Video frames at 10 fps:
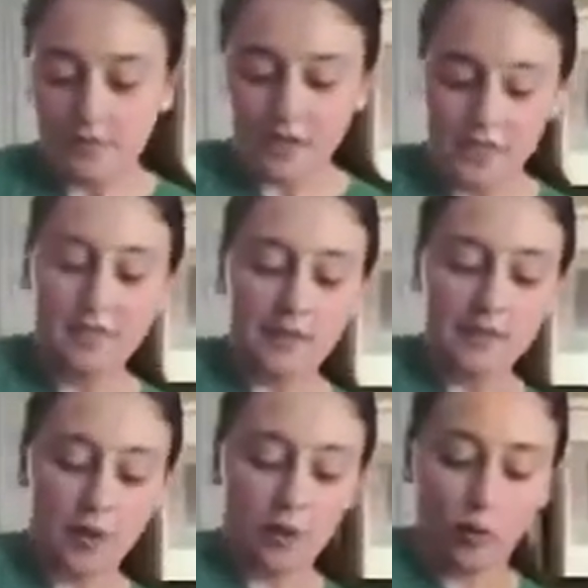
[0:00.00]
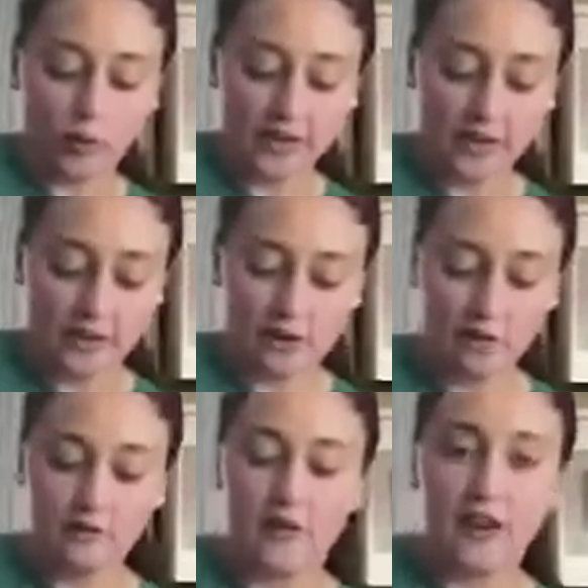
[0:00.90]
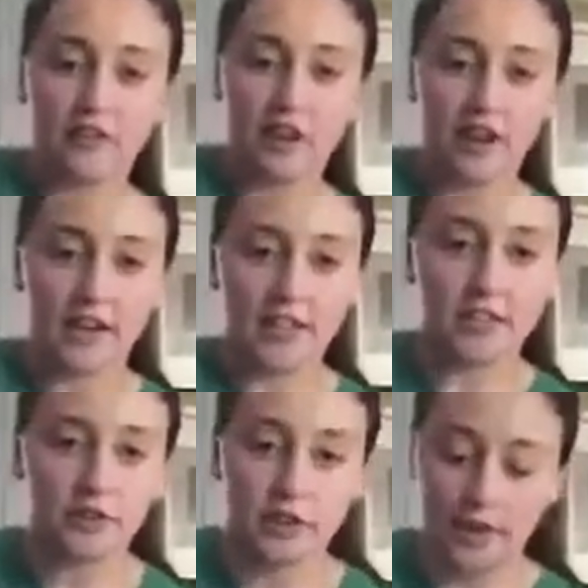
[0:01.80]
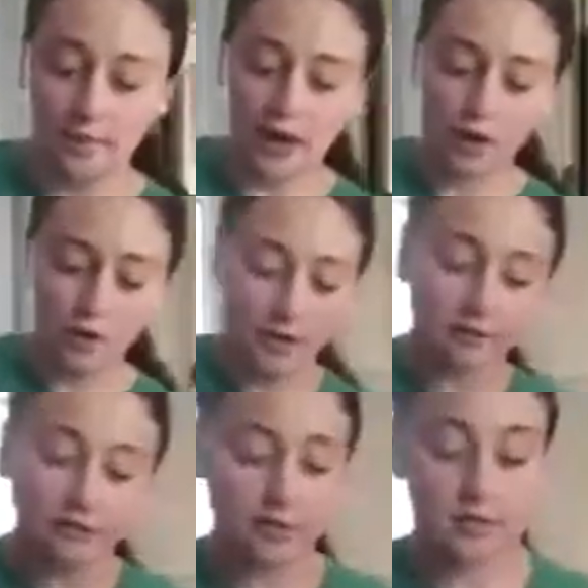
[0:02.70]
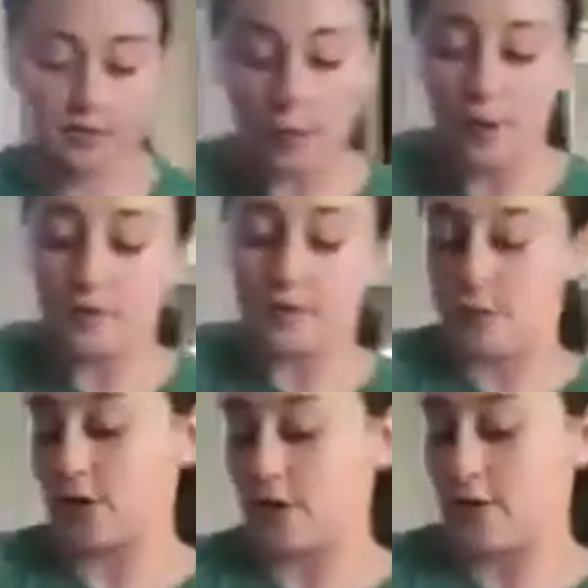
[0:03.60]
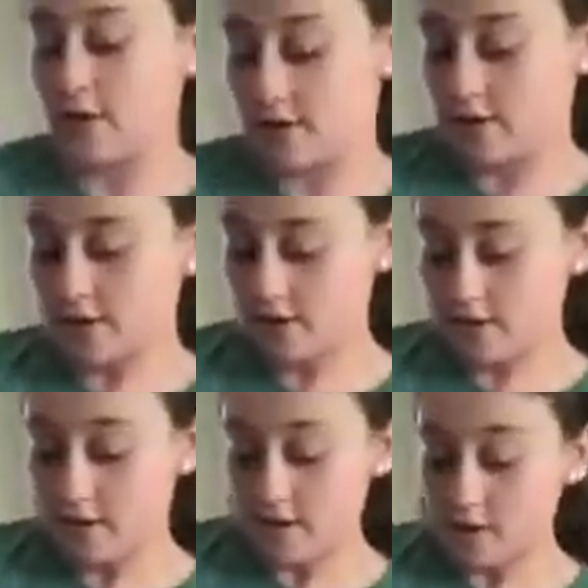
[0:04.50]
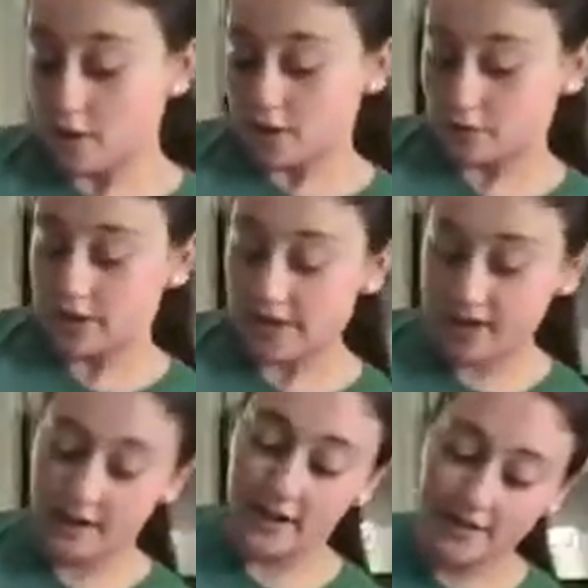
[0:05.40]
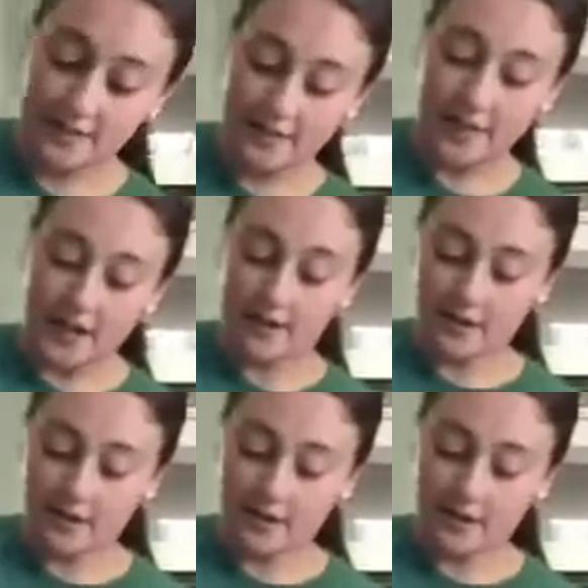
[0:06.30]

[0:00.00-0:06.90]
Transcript: It smells like Oreo vanilla ice cream. I hope everyone smells this good because it's really a nice scent.